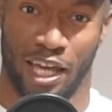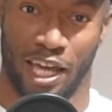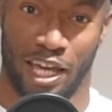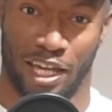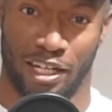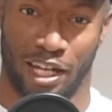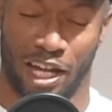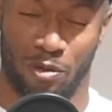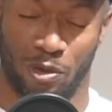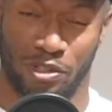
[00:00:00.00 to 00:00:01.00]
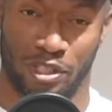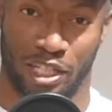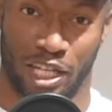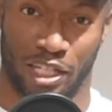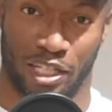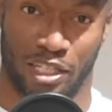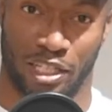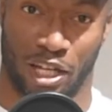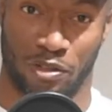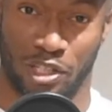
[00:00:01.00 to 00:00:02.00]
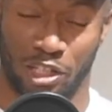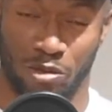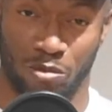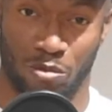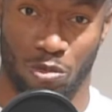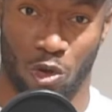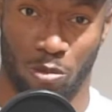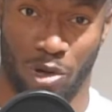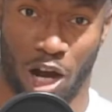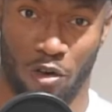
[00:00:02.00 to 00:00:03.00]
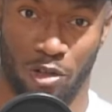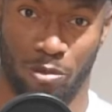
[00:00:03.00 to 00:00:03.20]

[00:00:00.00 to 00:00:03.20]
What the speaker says: And I was getting more power,